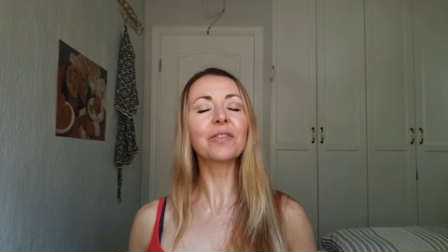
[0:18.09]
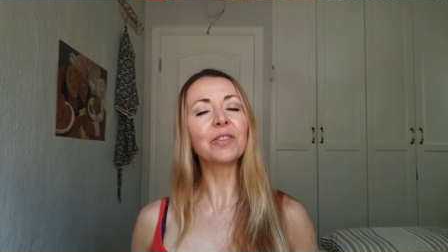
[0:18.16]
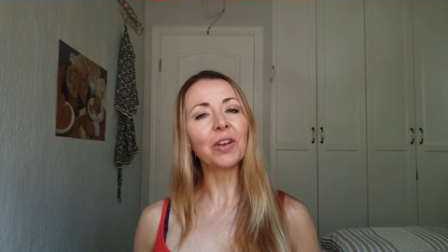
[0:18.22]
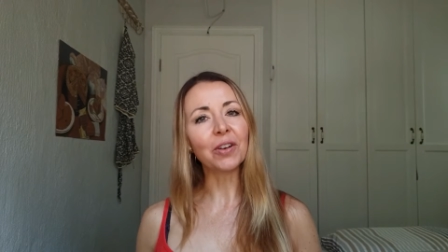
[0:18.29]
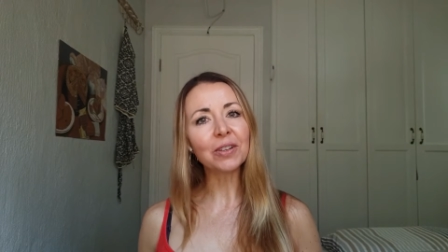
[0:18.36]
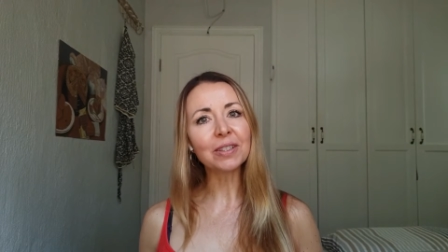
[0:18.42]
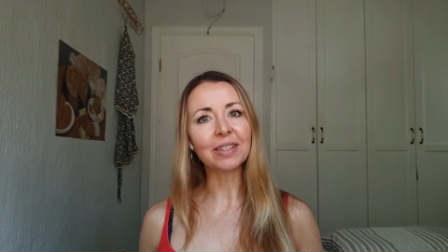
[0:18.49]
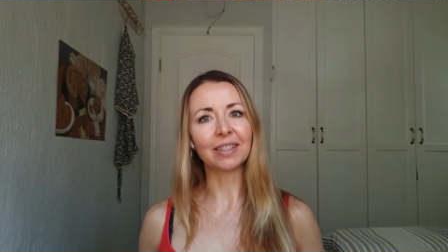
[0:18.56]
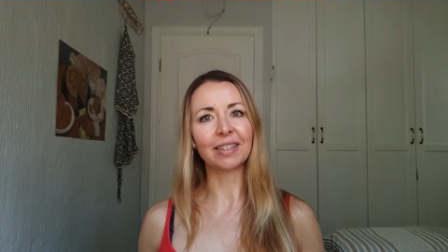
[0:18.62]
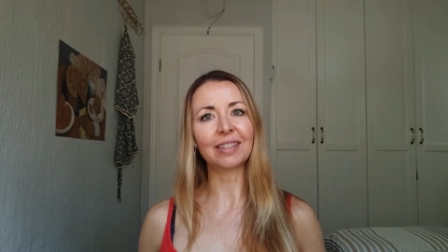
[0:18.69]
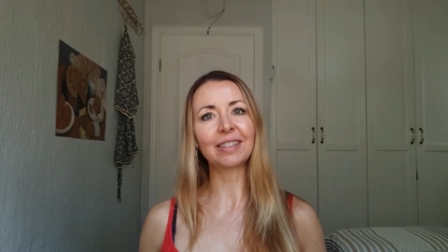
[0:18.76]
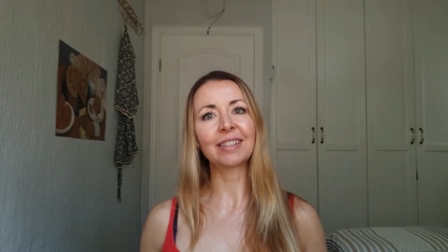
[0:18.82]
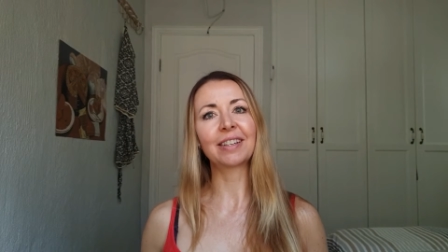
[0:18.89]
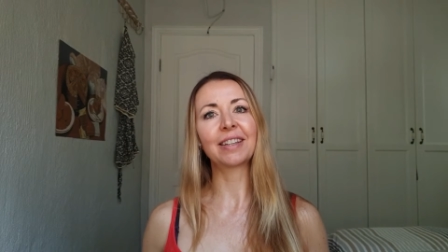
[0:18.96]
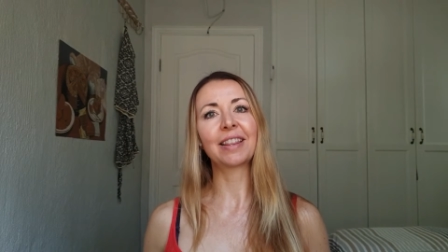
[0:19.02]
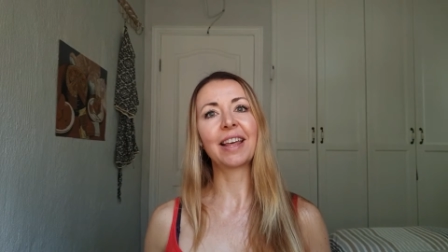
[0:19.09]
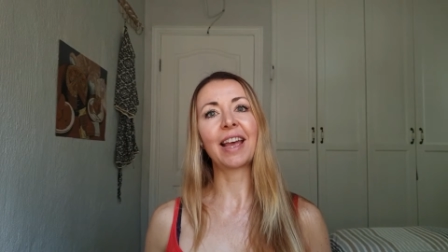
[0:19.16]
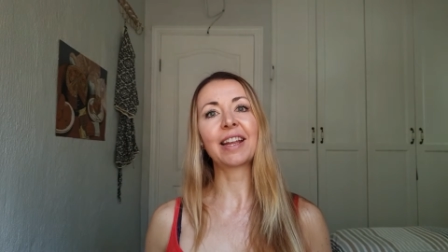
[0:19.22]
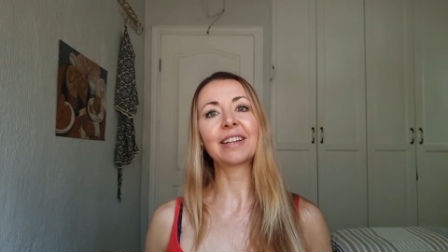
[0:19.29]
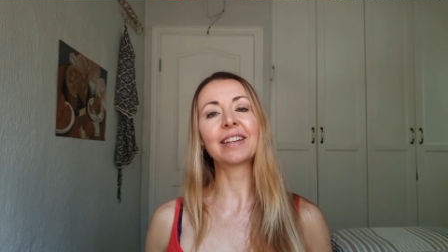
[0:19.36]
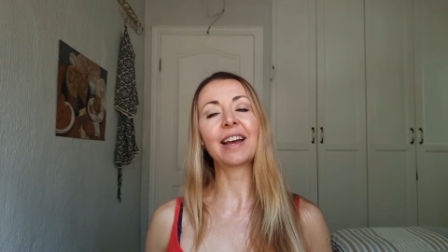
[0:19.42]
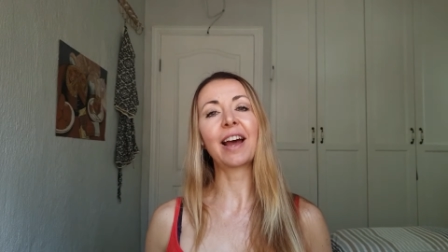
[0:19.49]
noticed
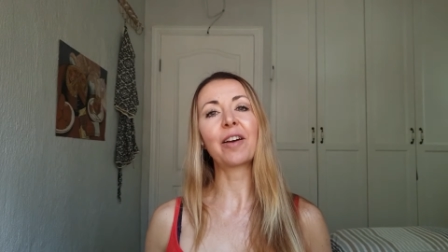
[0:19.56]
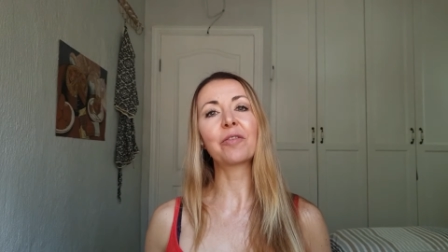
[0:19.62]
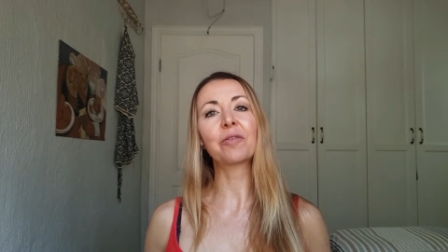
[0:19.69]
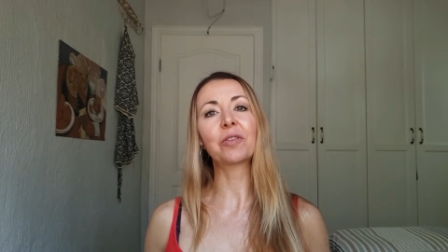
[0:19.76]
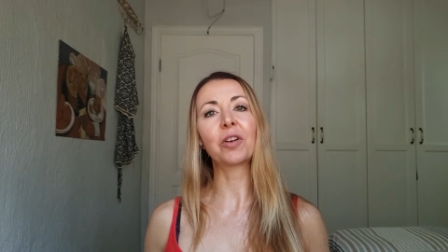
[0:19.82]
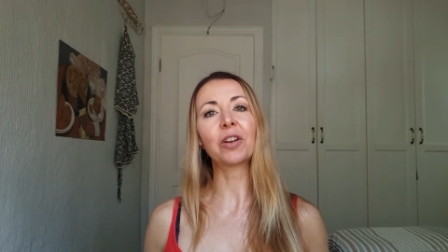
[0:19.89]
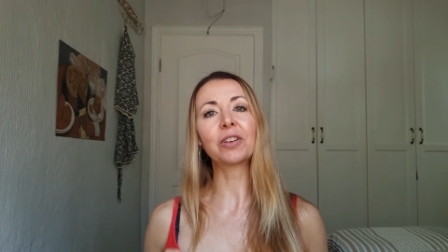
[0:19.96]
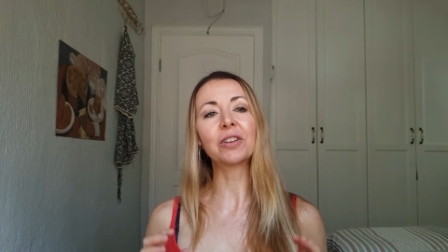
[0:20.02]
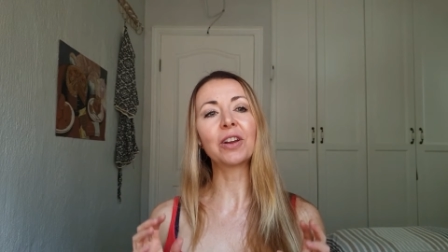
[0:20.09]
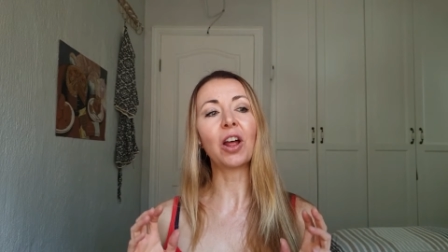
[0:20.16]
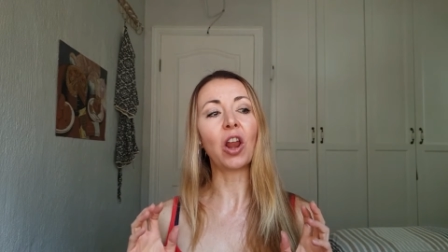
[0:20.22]
that I've gotten